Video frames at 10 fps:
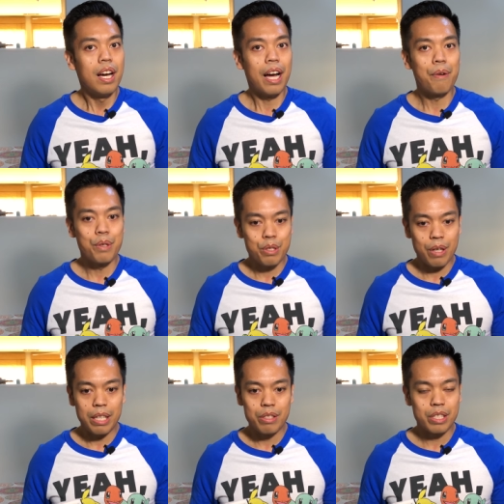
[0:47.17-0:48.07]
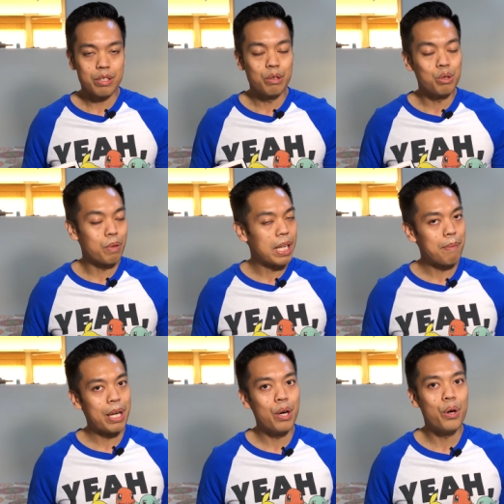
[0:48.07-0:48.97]
I would try to just lose weight on
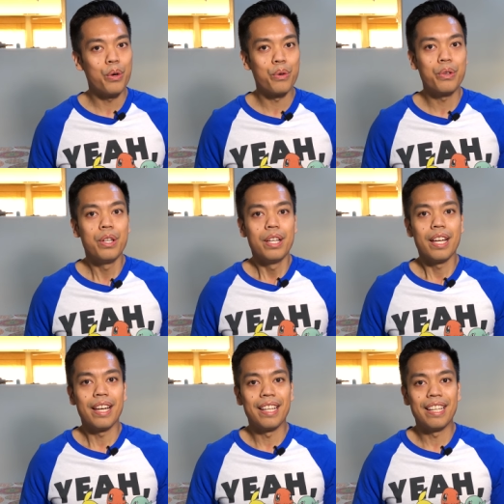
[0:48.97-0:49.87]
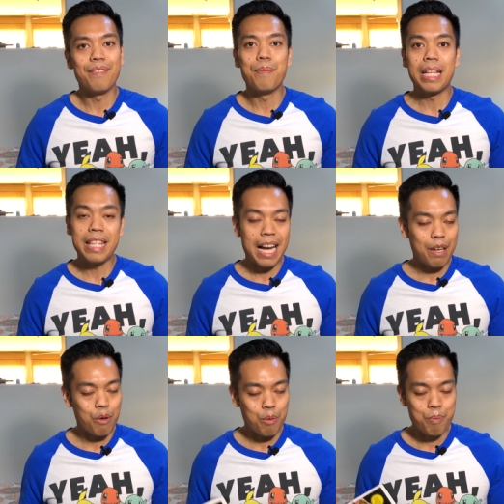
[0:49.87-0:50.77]
my own and my
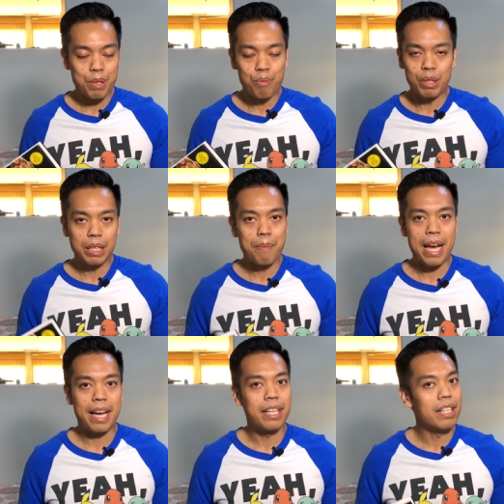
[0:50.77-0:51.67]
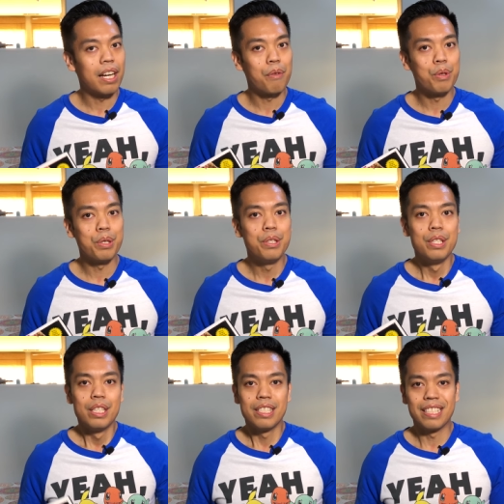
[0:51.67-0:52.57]
diet would be really bad. I would
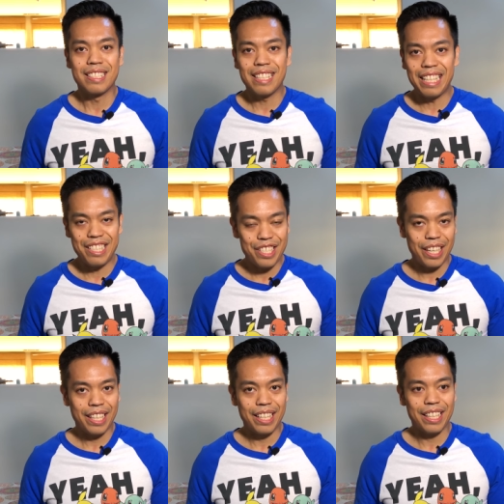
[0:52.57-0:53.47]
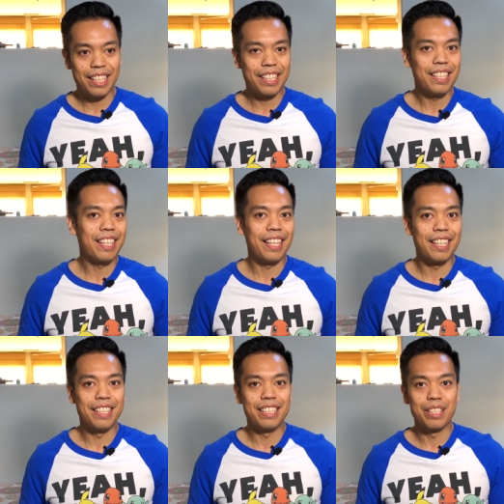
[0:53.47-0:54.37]
just eat chicken
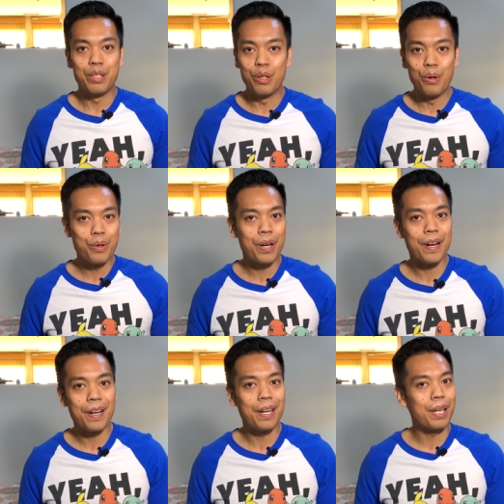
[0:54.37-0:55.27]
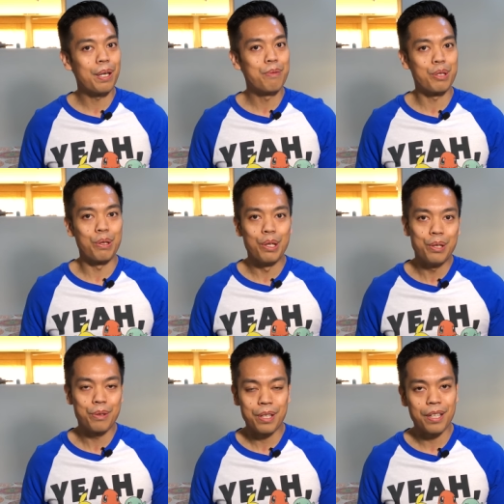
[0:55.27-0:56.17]
and no carbs or
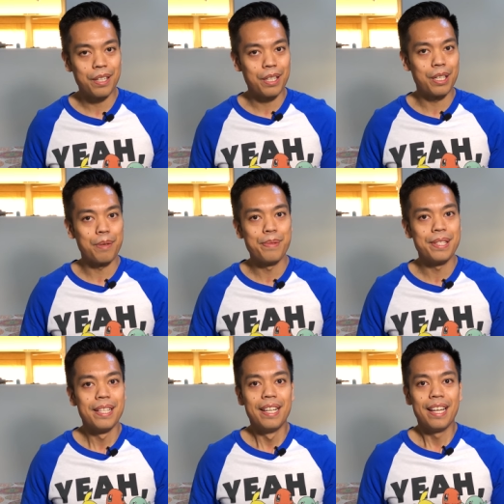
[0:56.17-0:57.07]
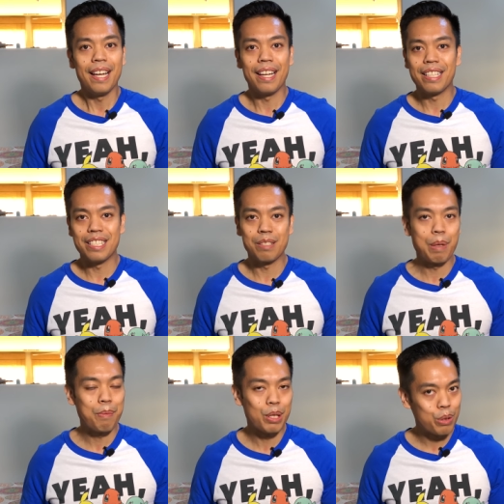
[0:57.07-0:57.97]
low carbs and just
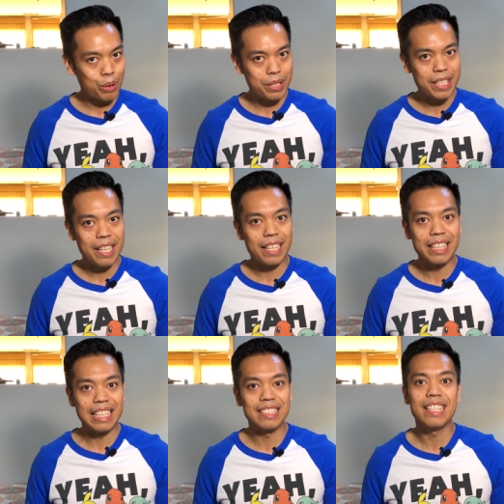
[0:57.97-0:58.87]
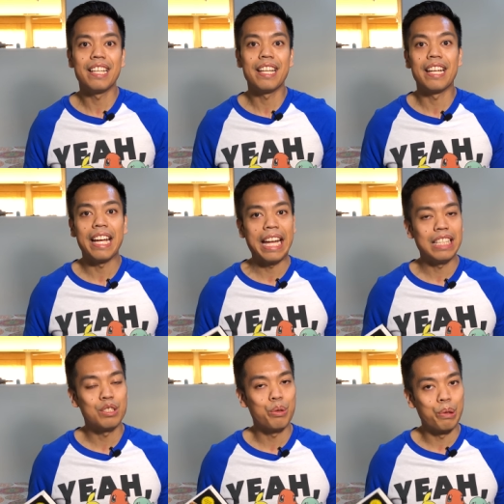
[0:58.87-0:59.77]
maybe a tortilla and that's it, and I
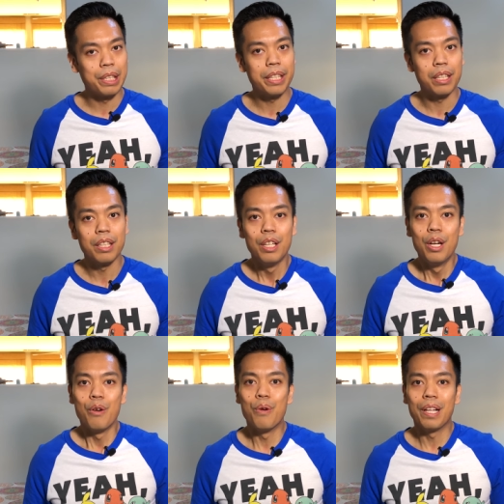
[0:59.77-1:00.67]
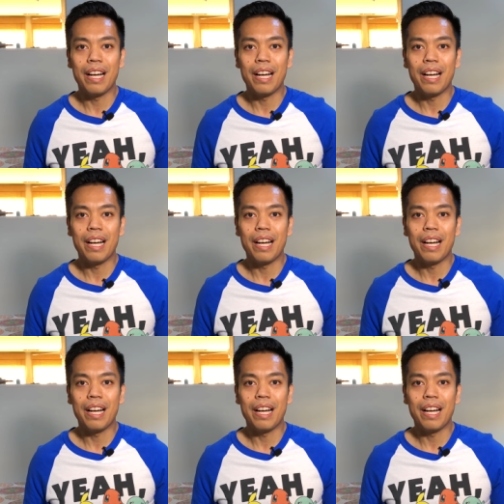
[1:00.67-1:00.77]
ate too little. Well,